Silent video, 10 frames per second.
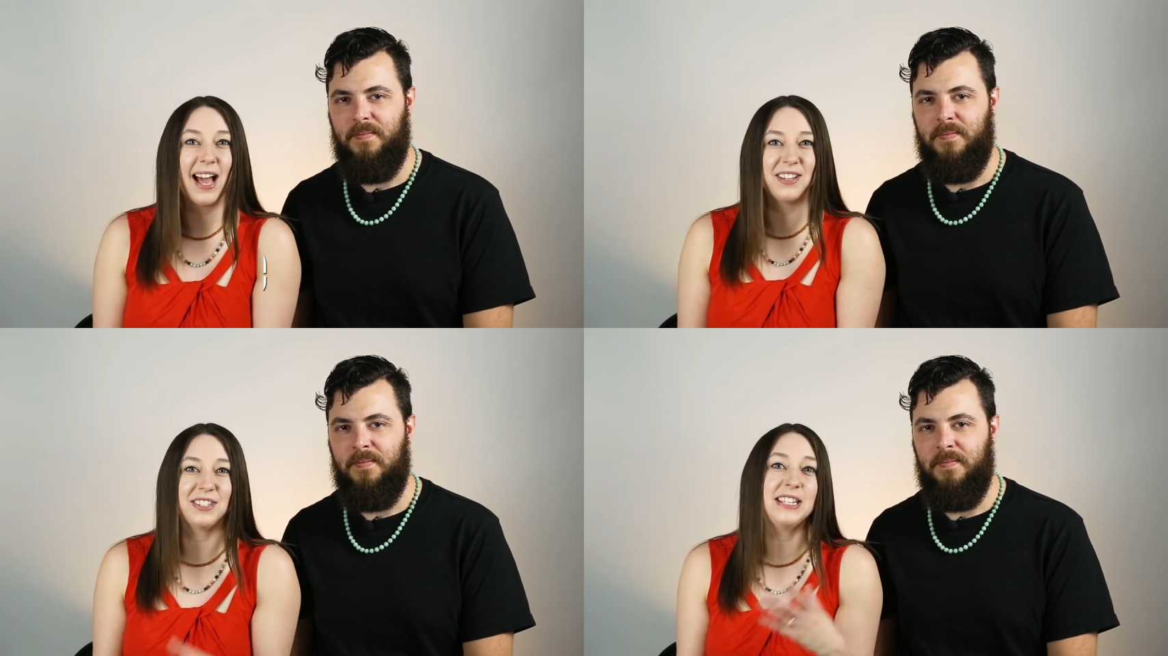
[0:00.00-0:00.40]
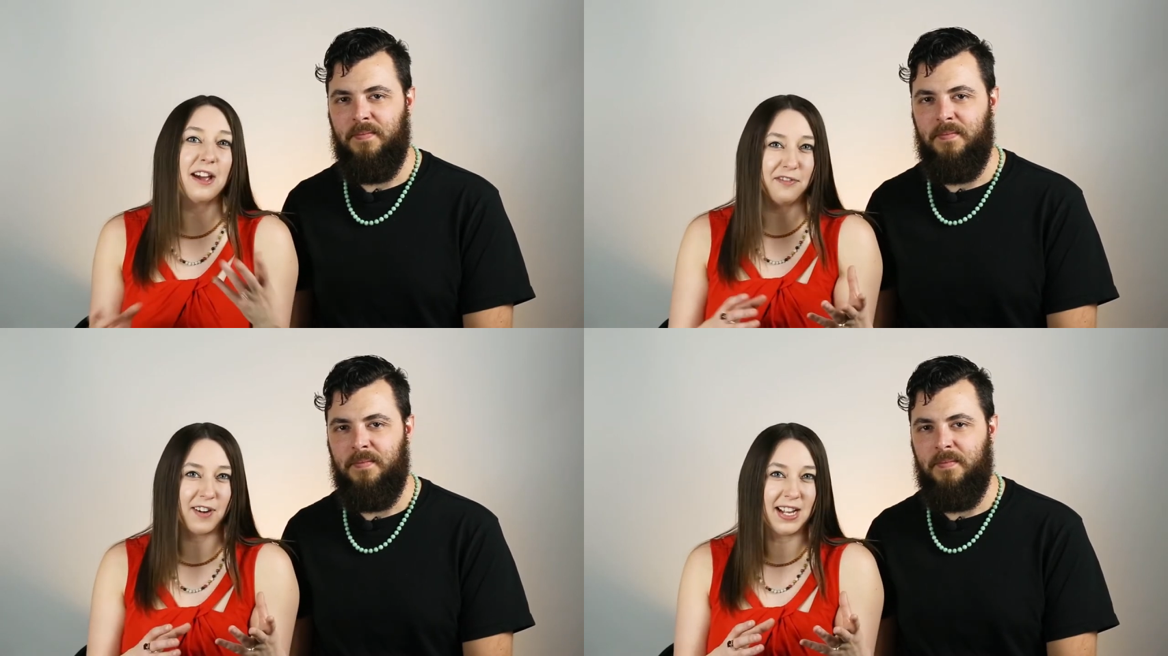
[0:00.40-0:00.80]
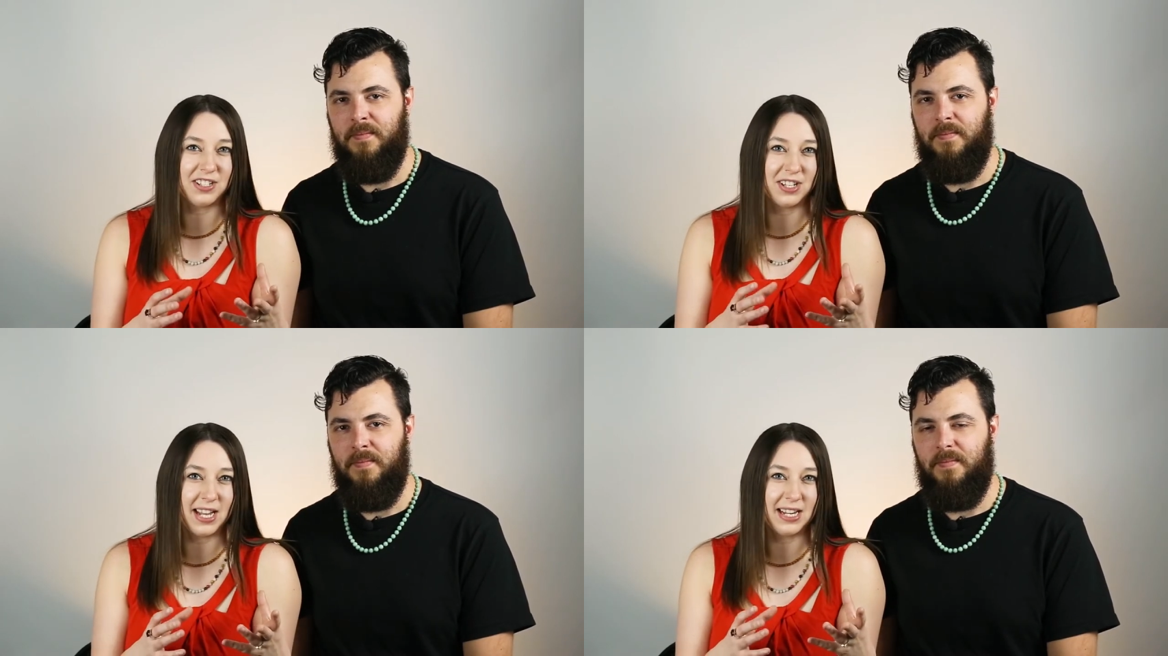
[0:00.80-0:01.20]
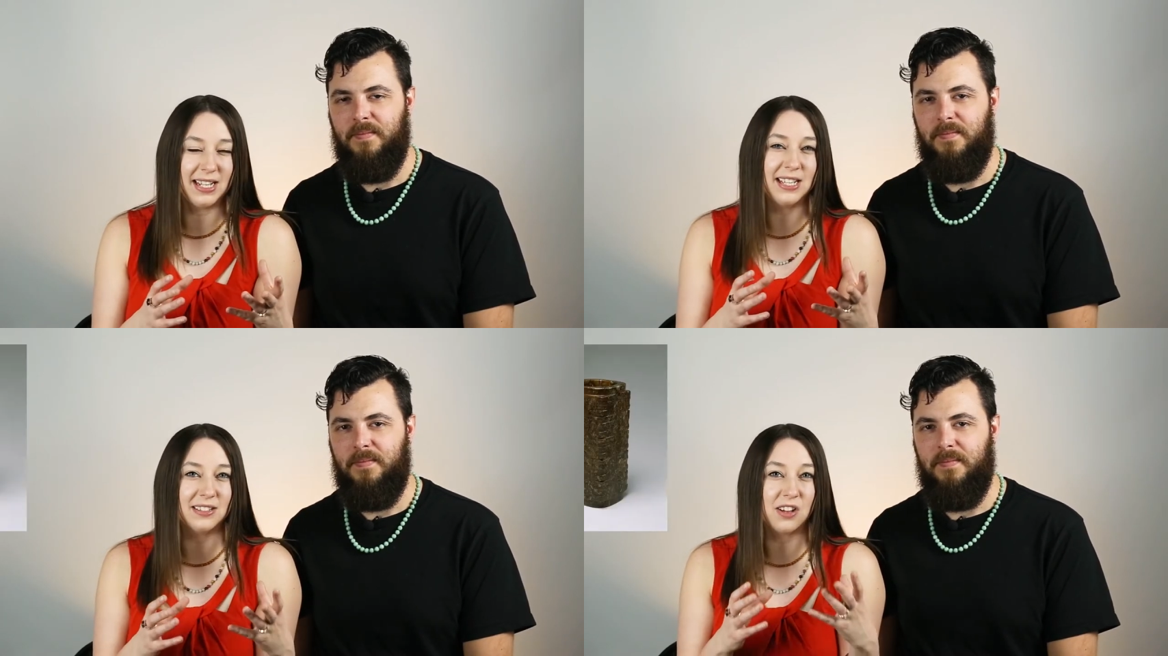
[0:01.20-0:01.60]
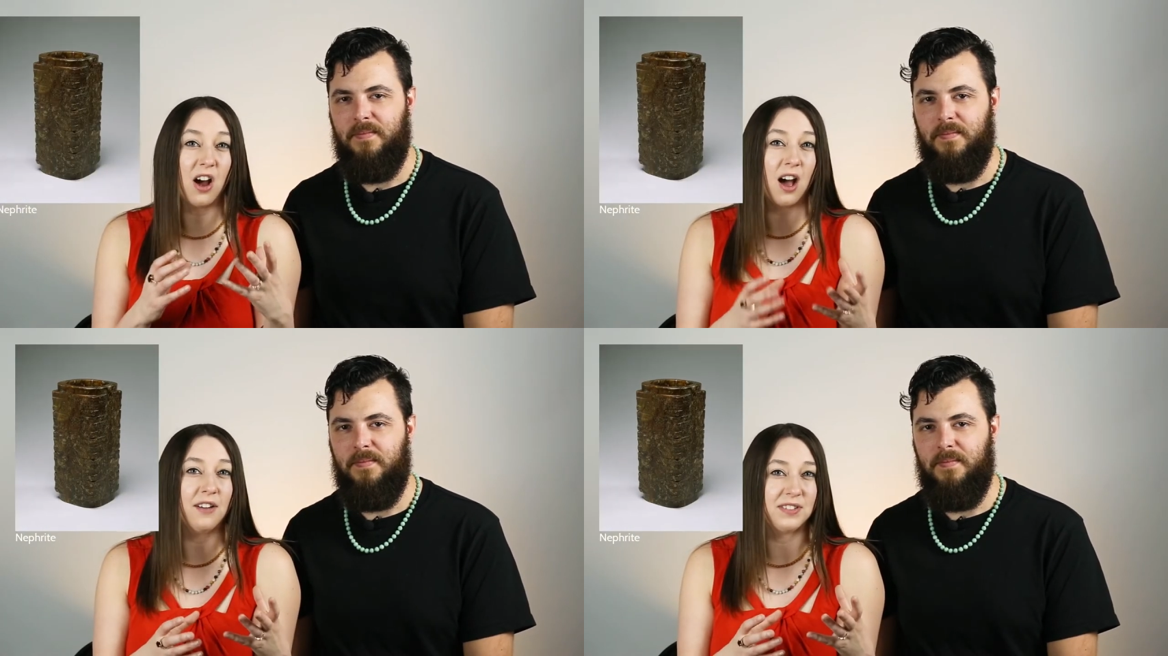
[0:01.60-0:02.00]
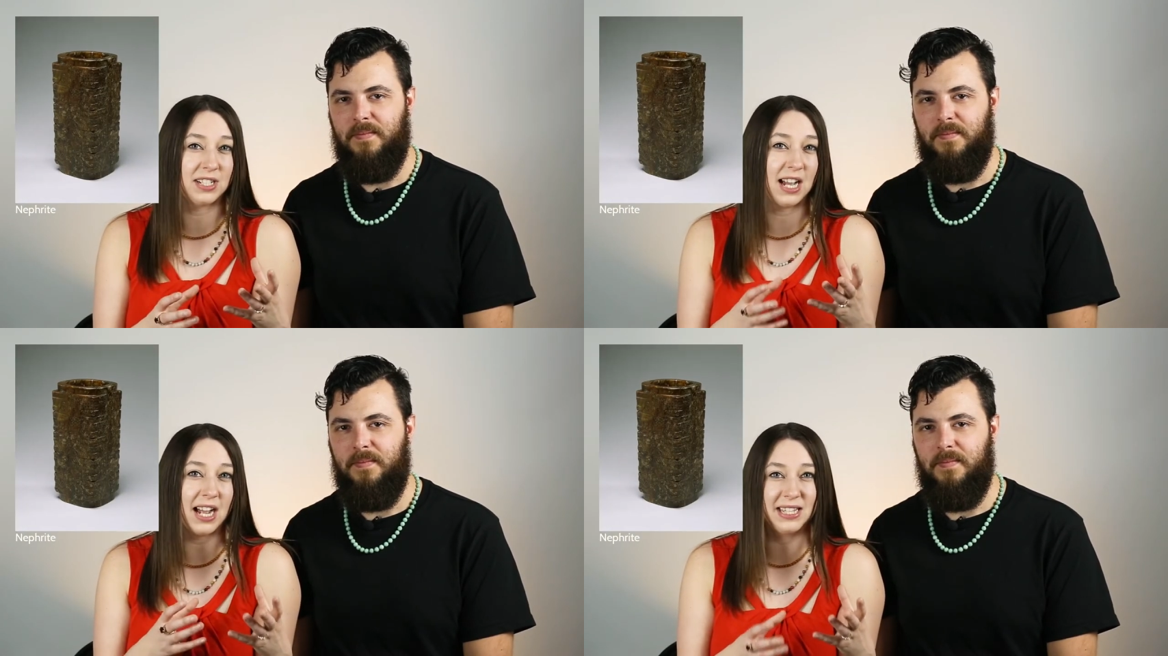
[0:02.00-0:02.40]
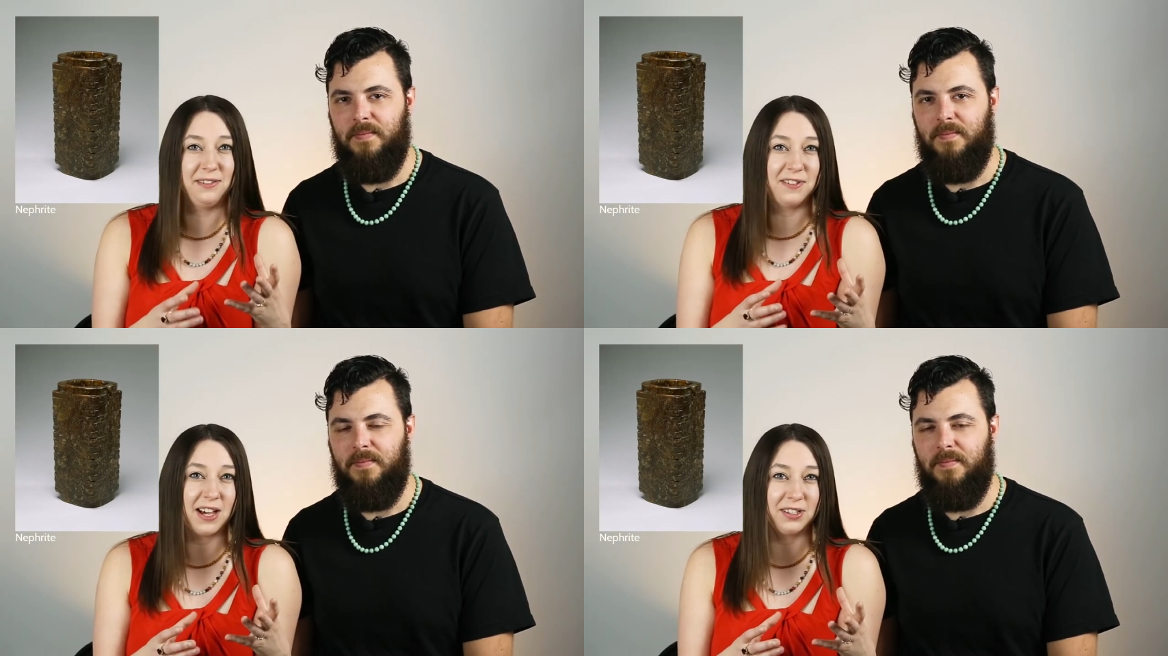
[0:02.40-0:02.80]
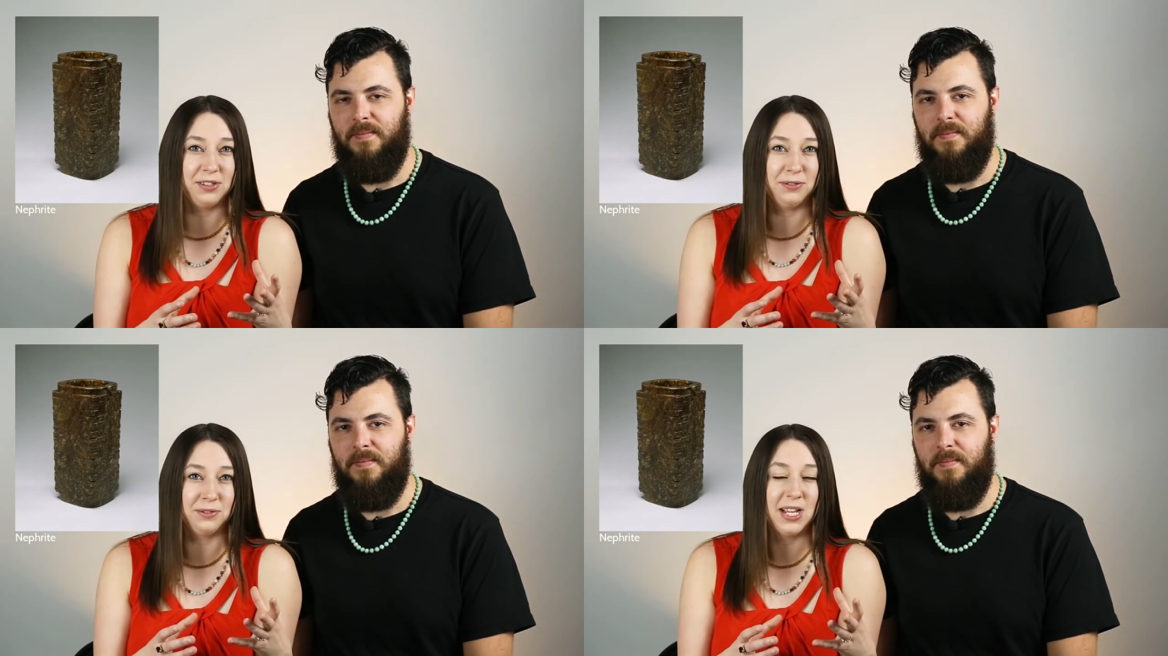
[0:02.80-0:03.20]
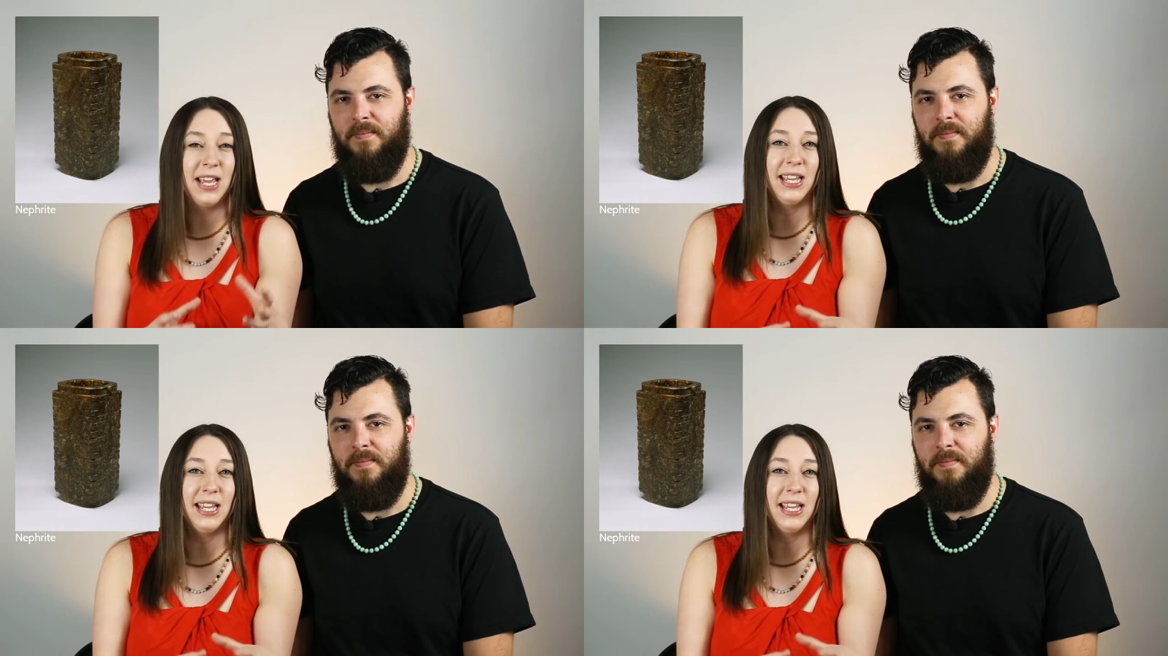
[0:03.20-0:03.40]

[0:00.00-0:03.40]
Speaker 1: as nephrite jade is often highly valued